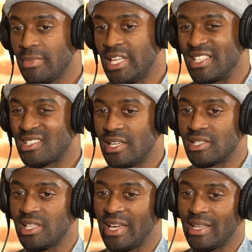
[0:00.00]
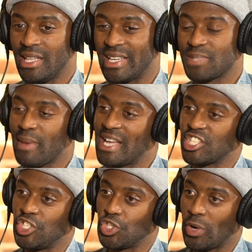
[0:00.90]
in a sense, the
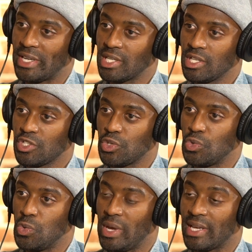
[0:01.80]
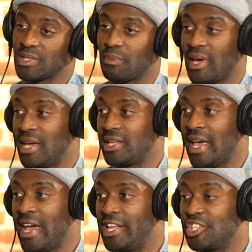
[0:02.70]
expansion joint to expand
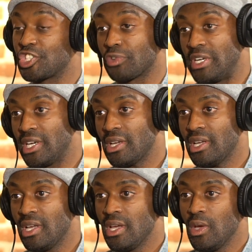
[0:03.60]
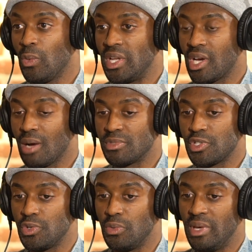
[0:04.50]
and shrink when it comes
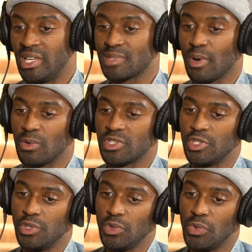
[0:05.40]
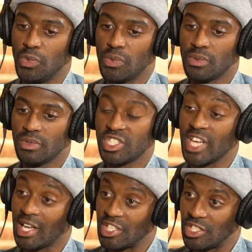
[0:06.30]
to being exposed to new
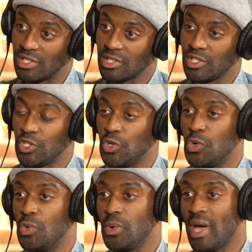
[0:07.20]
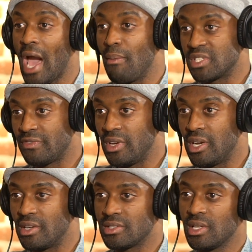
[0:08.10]
challenges, new
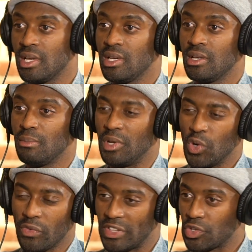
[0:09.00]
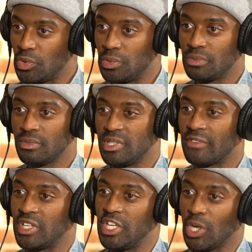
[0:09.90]
atmospheres, maneuvering through
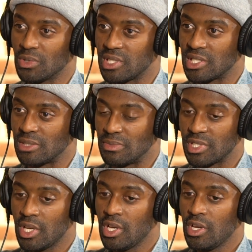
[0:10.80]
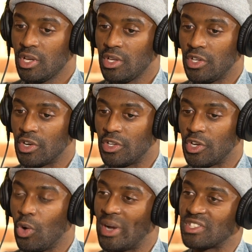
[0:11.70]
different ecosystems, you're
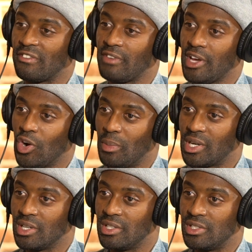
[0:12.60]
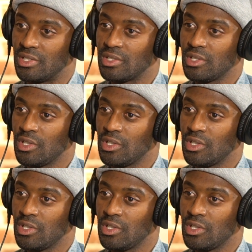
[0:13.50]
going to fail because